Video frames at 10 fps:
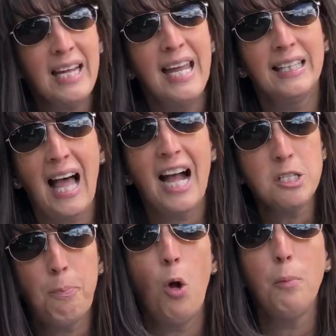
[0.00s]
and
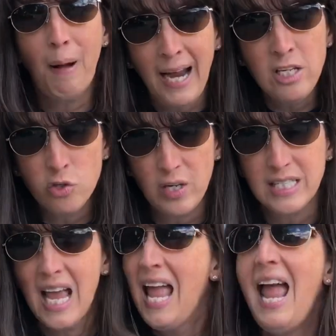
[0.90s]
lodgepole pine trees,
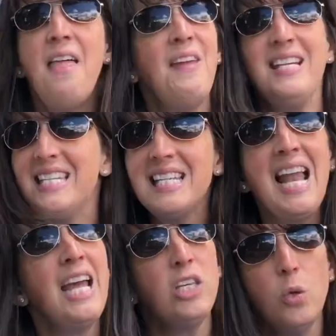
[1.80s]
and they did
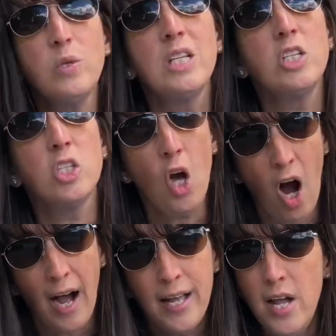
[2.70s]
not use a saw.